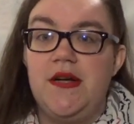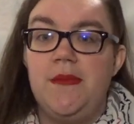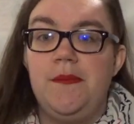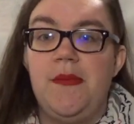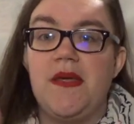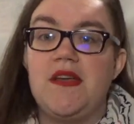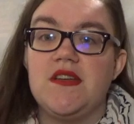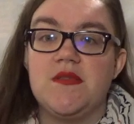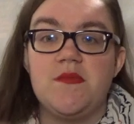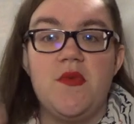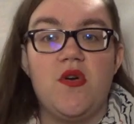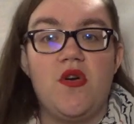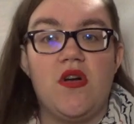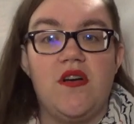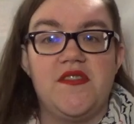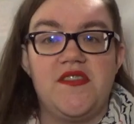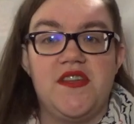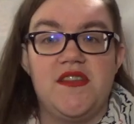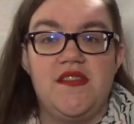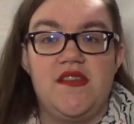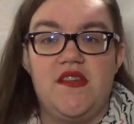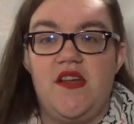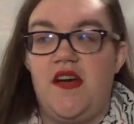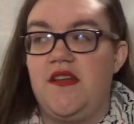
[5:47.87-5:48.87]
Because more
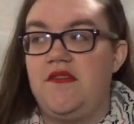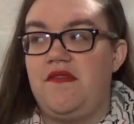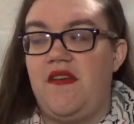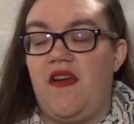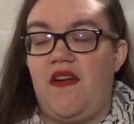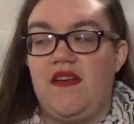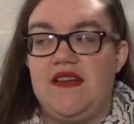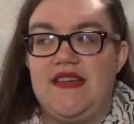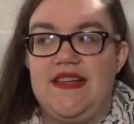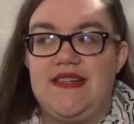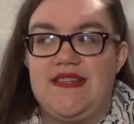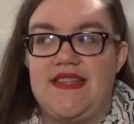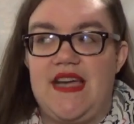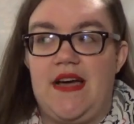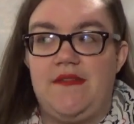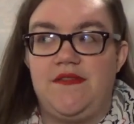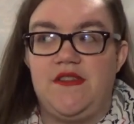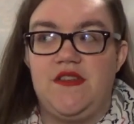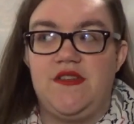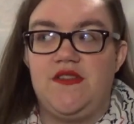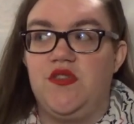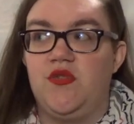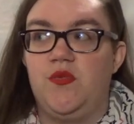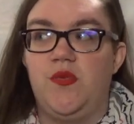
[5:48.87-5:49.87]
often than not, fairy tales have
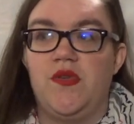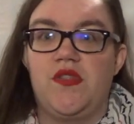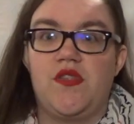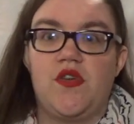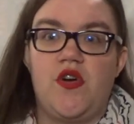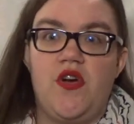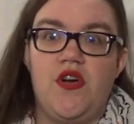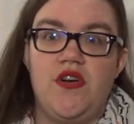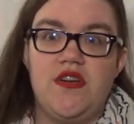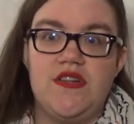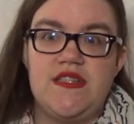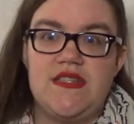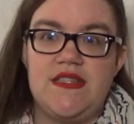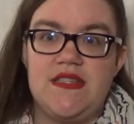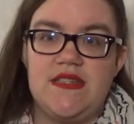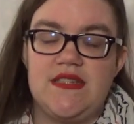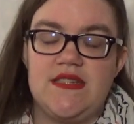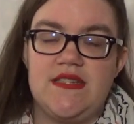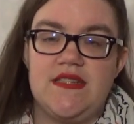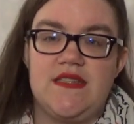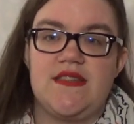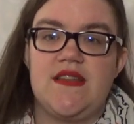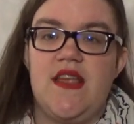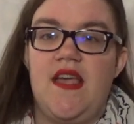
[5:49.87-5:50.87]
to do with
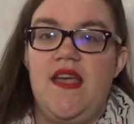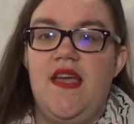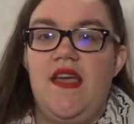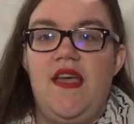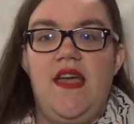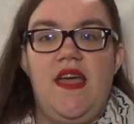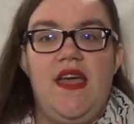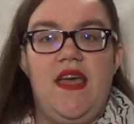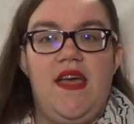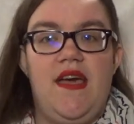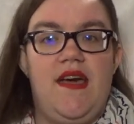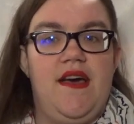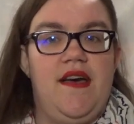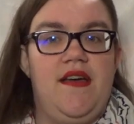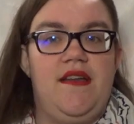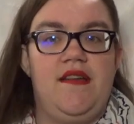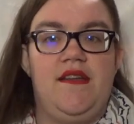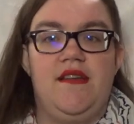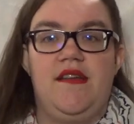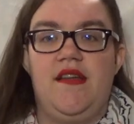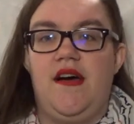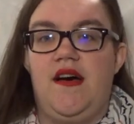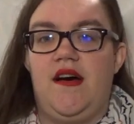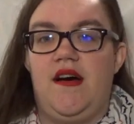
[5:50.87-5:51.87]
curses
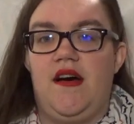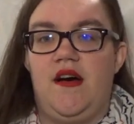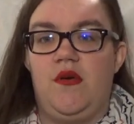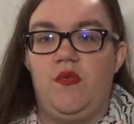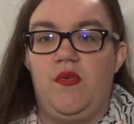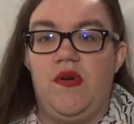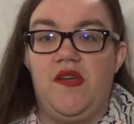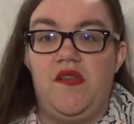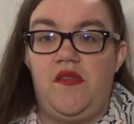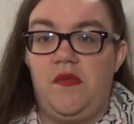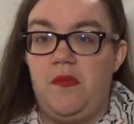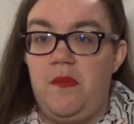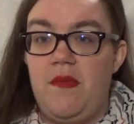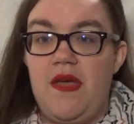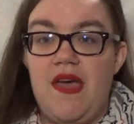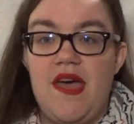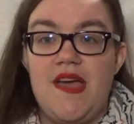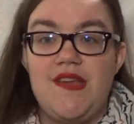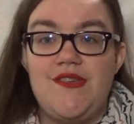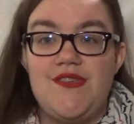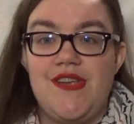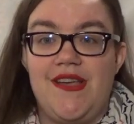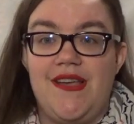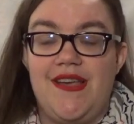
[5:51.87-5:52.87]
and with
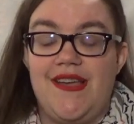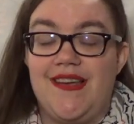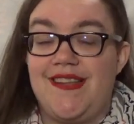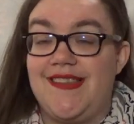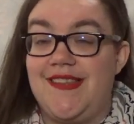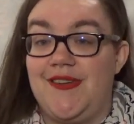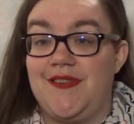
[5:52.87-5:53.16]
magic.